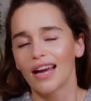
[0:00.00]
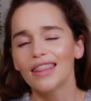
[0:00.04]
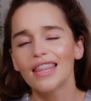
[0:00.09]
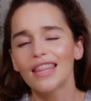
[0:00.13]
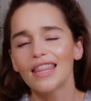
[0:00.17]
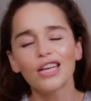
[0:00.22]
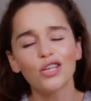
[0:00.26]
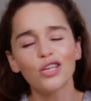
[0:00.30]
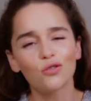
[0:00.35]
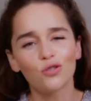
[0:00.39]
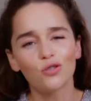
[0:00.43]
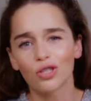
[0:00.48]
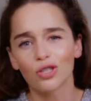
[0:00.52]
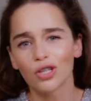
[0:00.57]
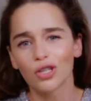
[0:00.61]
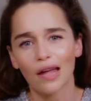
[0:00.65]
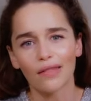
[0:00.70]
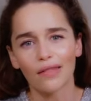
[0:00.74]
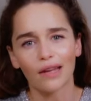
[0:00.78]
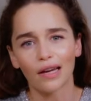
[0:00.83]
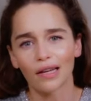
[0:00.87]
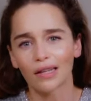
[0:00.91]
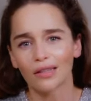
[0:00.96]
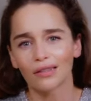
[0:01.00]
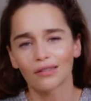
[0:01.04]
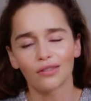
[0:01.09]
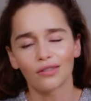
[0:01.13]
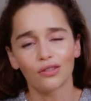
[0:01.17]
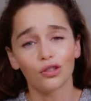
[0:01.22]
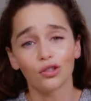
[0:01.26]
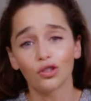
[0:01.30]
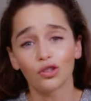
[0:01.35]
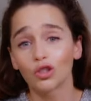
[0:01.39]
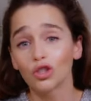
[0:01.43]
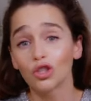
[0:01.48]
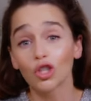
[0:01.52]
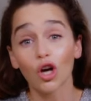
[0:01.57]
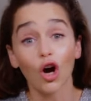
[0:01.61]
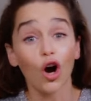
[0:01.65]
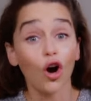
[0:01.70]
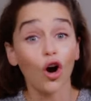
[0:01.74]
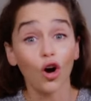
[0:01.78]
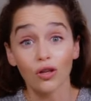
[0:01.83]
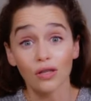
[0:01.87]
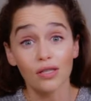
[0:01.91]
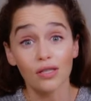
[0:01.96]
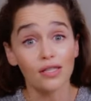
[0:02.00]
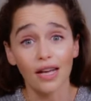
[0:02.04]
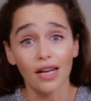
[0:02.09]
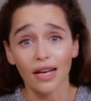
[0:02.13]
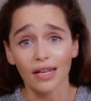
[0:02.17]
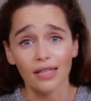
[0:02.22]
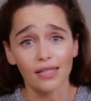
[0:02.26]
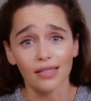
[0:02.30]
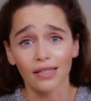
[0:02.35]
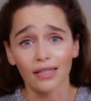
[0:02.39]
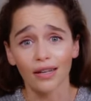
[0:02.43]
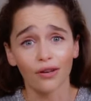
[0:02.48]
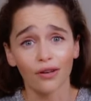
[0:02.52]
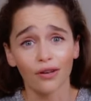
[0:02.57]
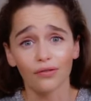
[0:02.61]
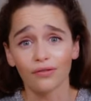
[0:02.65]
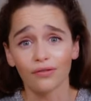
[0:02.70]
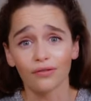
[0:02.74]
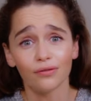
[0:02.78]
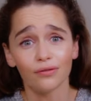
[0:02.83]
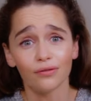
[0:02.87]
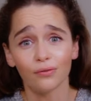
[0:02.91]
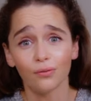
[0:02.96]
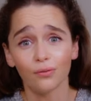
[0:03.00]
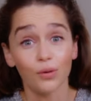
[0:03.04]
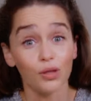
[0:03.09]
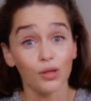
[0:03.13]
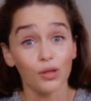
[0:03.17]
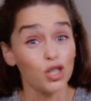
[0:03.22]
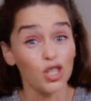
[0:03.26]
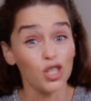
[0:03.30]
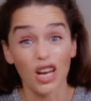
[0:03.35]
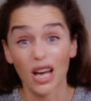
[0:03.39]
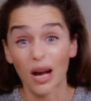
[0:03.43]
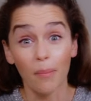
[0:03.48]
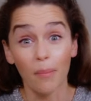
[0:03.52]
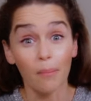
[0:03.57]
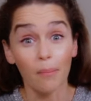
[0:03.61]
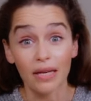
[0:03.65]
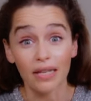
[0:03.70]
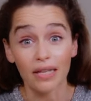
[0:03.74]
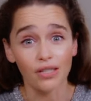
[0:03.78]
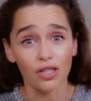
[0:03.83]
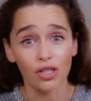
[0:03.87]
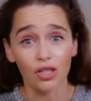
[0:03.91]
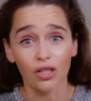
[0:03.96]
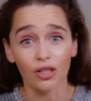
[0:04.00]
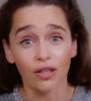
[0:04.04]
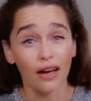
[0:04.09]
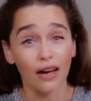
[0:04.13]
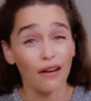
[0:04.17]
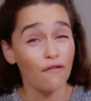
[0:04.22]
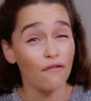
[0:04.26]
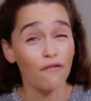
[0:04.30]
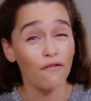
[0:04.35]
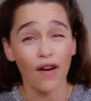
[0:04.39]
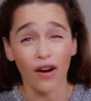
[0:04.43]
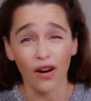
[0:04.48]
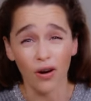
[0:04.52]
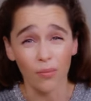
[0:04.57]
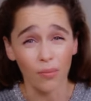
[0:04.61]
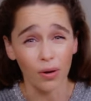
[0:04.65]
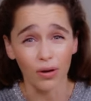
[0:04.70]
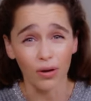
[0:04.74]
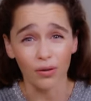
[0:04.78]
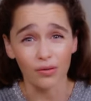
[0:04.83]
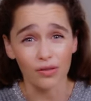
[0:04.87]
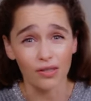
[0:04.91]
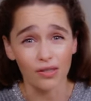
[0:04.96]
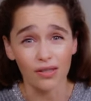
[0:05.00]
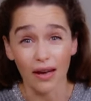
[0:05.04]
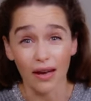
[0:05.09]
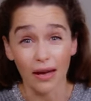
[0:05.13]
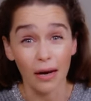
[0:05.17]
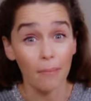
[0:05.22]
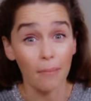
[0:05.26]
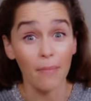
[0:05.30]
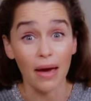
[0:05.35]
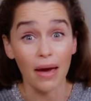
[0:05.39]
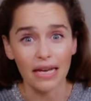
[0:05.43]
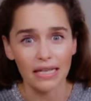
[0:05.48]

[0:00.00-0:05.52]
And then you just get like the hot, sexy love, which is like a meteor and pheromones and